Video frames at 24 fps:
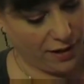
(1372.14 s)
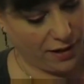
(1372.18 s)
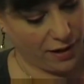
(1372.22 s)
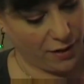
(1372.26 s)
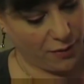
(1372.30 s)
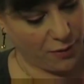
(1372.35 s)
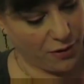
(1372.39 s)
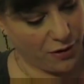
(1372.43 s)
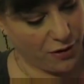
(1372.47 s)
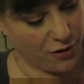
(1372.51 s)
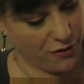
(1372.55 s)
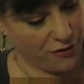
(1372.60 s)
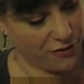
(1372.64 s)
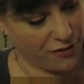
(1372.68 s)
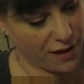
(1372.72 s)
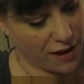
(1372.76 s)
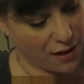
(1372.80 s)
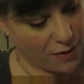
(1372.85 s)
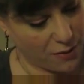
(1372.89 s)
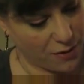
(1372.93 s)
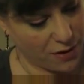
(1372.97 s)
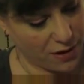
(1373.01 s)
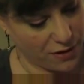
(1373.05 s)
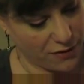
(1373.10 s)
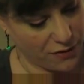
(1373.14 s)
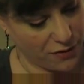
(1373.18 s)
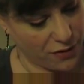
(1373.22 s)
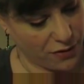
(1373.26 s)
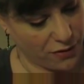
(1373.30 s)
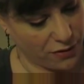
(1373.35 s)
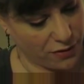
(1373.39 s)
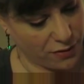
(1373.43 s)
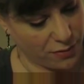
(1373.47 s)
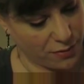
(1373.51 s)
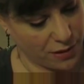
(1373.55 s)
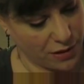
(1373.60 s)
I wonder if that one, if you
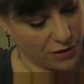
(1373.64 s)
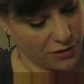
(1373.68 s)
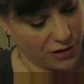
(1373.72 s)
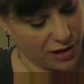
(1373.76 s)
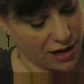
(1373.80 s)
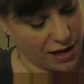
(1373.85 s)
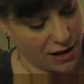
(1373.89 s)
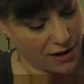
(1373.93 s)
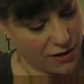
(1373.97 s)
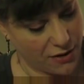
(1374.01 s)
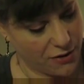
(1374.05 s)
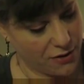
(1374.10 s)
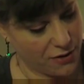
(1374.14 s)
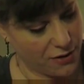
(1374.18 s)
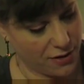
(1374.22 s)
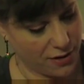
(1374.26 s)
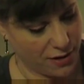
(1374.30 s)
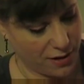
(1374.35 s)
smudge it out,